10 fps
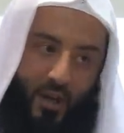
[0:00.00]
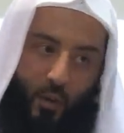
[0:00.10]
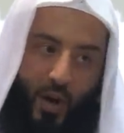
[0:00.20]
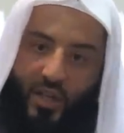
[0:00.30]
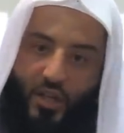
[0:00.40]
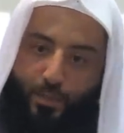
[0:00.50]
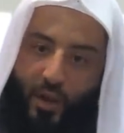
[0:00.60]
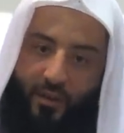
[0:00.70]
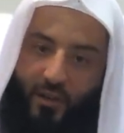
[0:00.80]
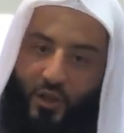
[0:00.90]
The weather's
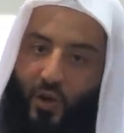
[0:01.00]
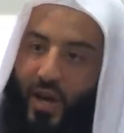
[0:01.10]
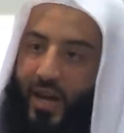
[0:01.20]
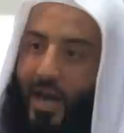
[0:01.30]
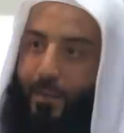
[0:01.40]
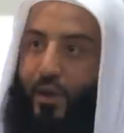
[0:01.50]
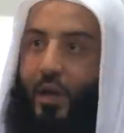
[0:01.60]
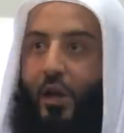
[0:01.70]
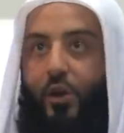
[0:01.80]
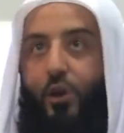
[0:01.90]
perfect, you ain't happy.
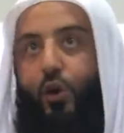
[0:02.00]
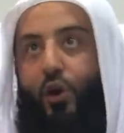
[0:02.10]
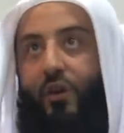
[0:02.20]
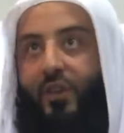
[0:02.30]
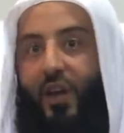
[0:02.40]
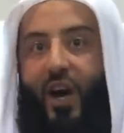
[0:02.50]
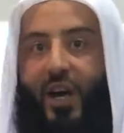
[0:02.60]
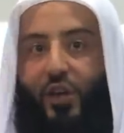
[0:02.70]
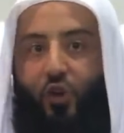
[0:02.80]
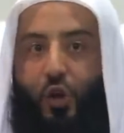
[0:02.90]
You thought if the
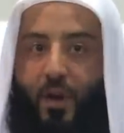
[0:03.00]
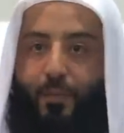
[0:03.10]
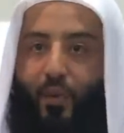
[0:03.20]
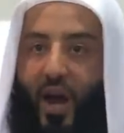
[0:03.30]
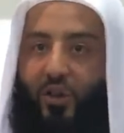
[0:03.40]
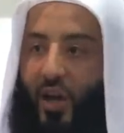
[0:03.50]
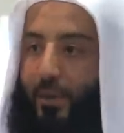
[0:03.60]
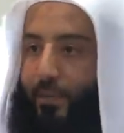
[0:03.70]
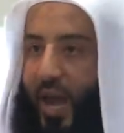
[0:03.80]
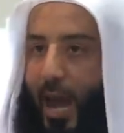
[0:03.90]
night could be bright,
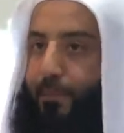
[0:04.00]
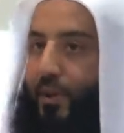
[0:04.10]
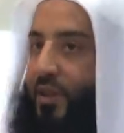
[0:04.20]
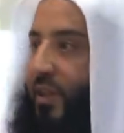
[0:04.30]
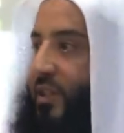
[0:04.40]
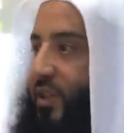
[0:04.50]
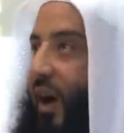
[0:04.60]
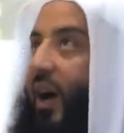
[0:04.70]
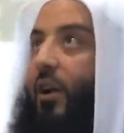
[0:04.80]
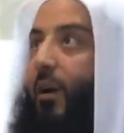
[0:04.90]
I'd be happy. Then
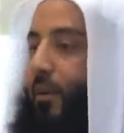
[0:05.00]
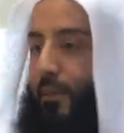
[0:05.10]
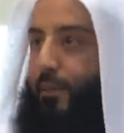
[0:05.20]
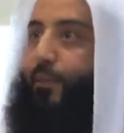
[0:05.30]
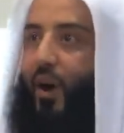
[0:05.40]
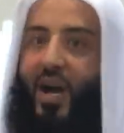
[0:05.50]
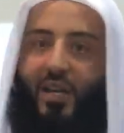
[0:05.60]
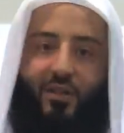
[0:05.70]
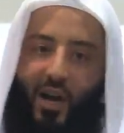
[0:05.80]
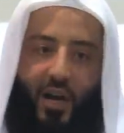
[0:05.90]
sky,
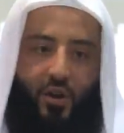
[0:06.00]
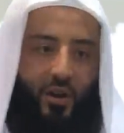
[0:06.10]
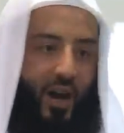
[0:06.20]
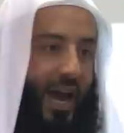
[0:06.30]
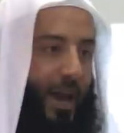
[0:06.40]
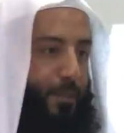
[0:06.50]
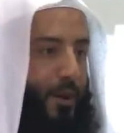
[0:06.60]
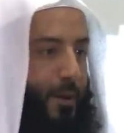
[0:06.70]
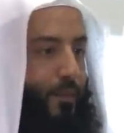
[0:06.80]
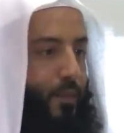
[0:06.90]
bright night, you're not
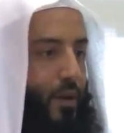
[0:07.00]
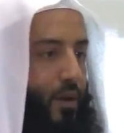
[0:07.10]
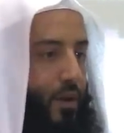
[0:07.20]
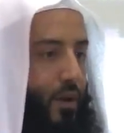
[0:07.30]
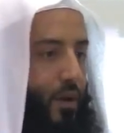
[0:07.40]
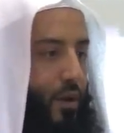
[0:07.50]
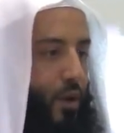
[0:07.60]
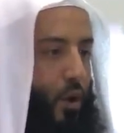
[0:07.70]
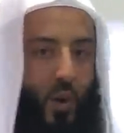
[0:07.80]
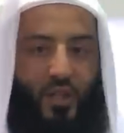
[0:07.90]
happy.
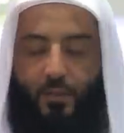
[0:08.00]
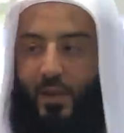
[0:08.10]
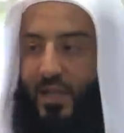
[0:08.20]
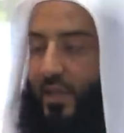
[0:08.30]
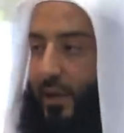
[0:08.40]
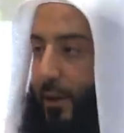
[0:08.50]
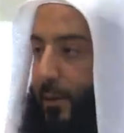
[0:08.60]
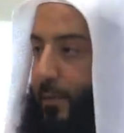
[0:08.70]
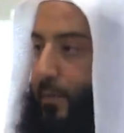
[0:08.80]
What's missing?